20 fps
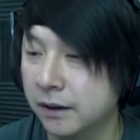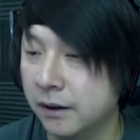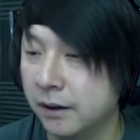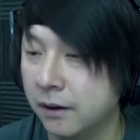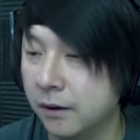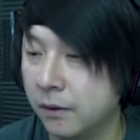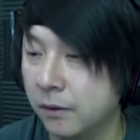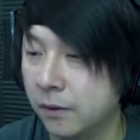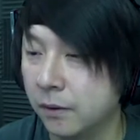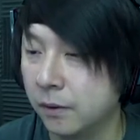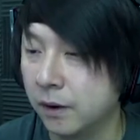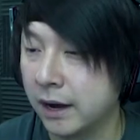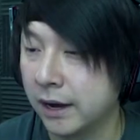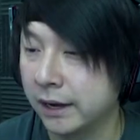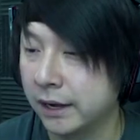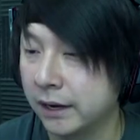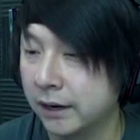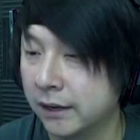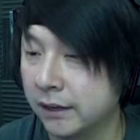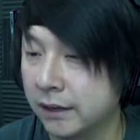Oh,
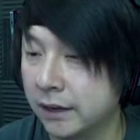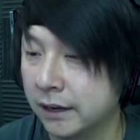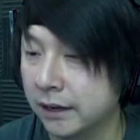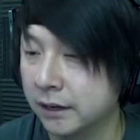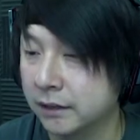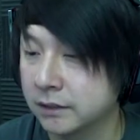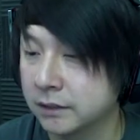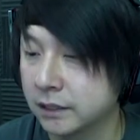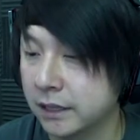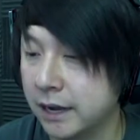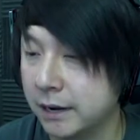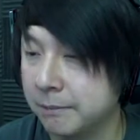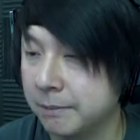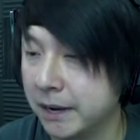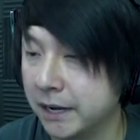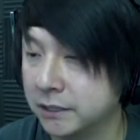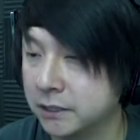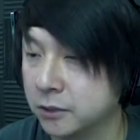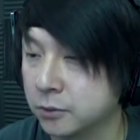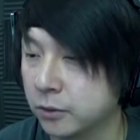I gotta, I gotta slide
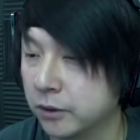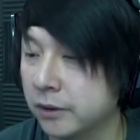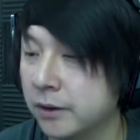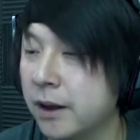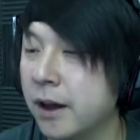past this one.